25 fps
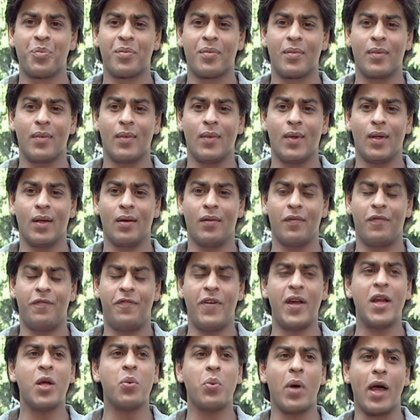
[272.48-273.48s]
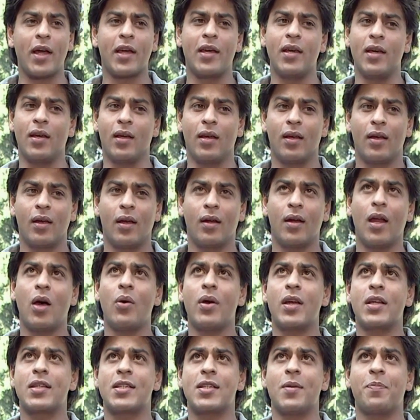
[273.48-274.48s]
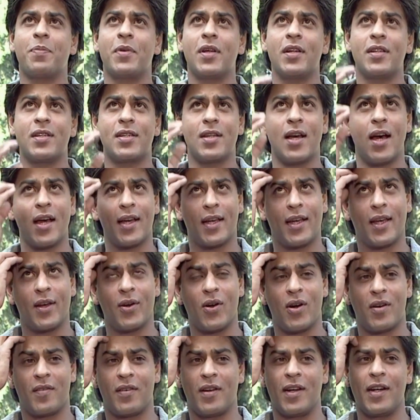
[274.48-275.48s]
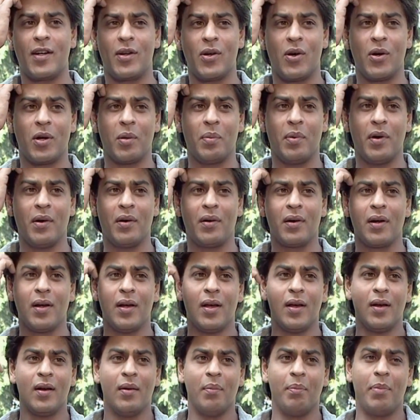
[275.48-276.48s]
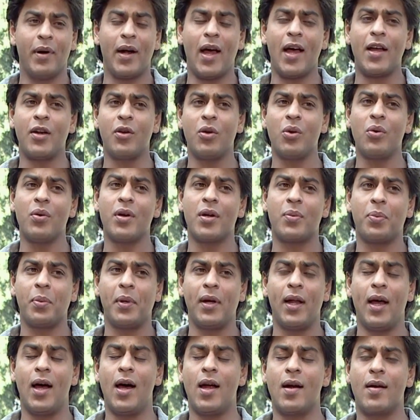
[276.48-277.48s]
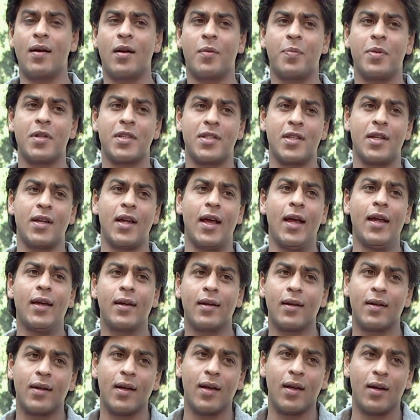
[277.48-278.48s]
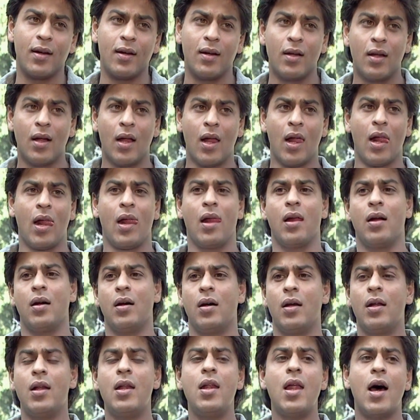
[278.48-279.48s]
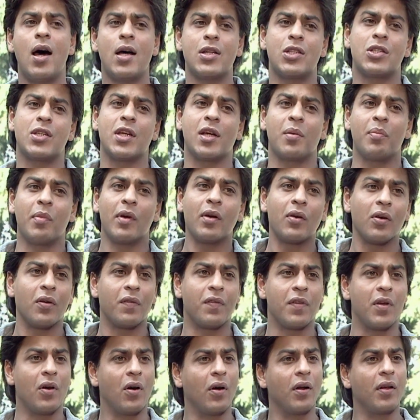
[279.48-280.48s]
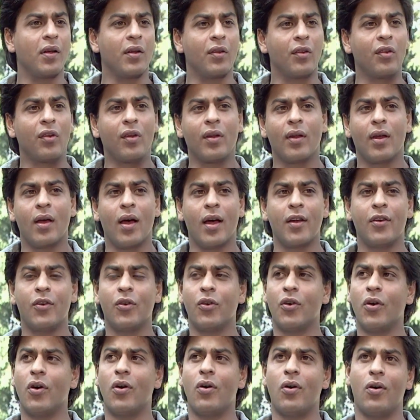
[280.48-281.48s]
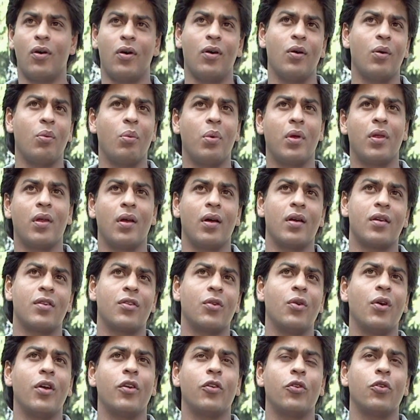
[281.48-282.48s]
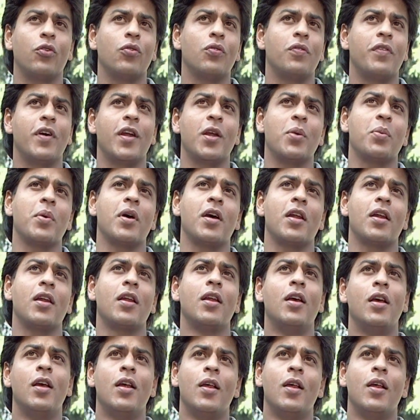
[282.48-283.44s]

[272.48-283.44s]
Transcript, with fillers: mm, very wacky now, acceptance I cannot really talk about, but I know it will 100% entertain a large segment of the audience. I don't know whether it's going to do very well